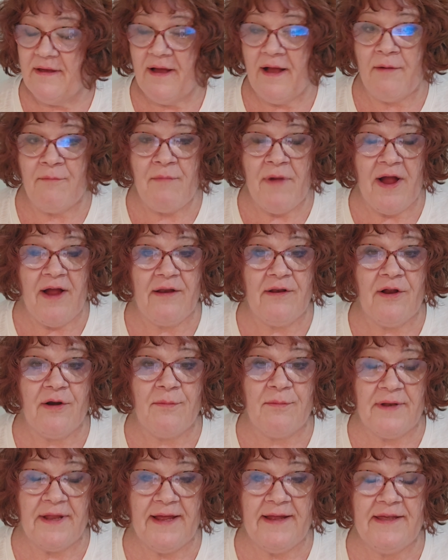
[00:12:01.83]
A Mylar
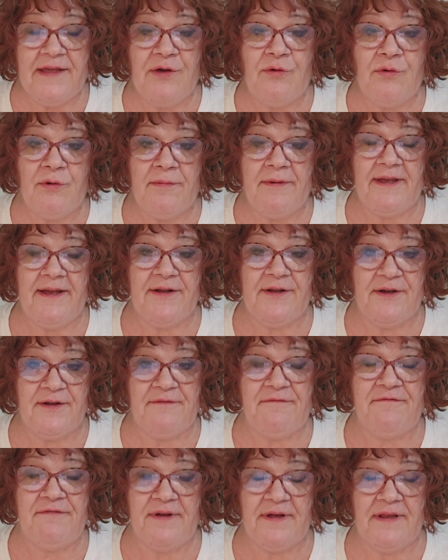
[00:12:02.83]
blanket will be a good
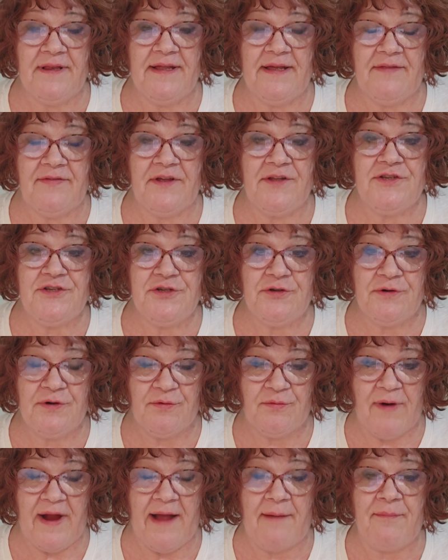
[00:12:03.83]
fill-in that you could
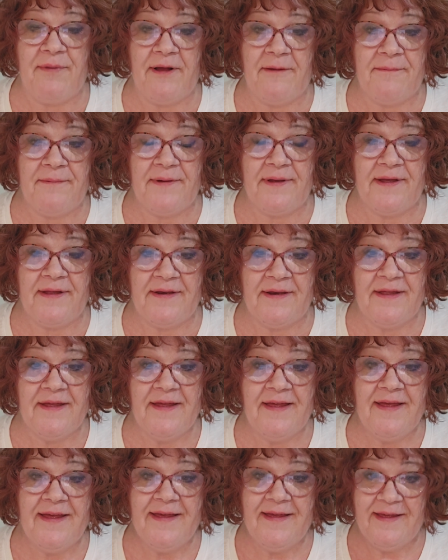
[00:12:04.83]
wrap up
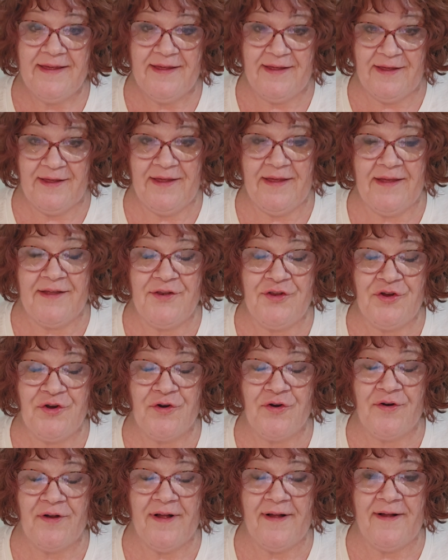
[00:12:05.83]
in
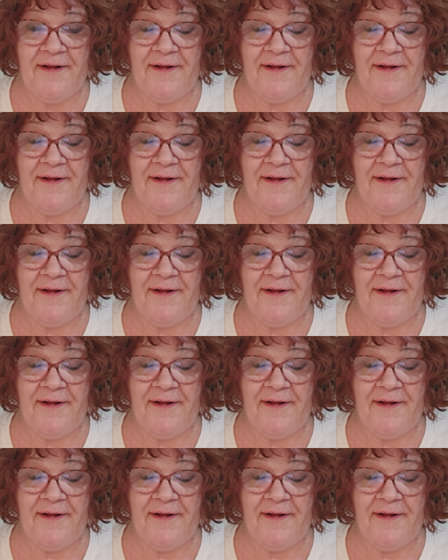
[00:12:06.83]
your